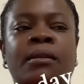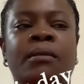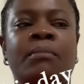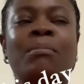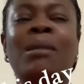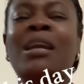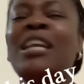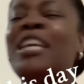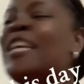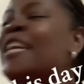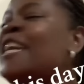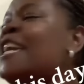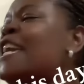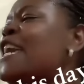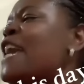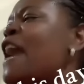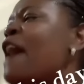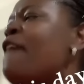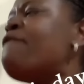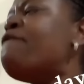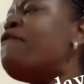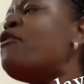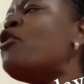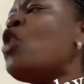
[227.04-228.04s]
Be
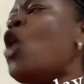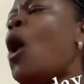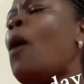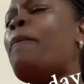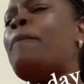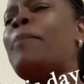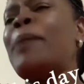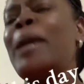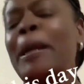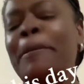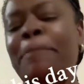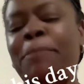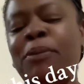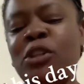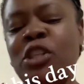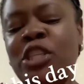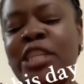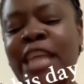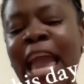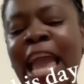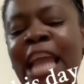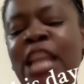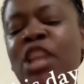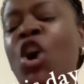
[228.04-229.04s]
careful how people
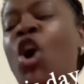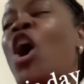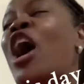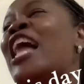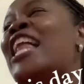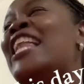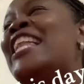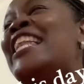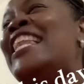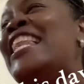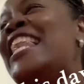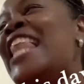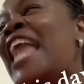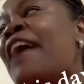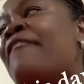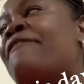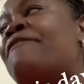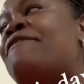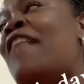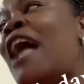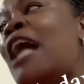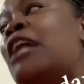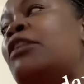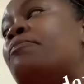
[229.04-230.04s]
tell you, left
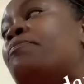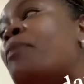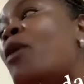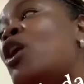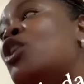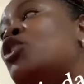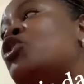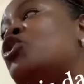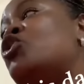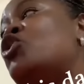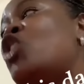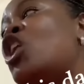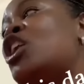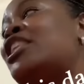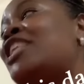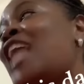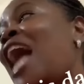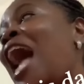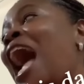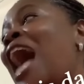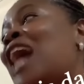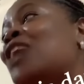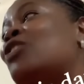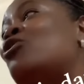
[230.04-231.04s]
that person or
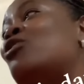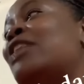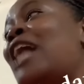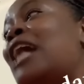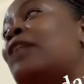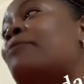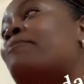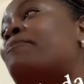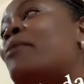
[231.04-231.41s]
talk to that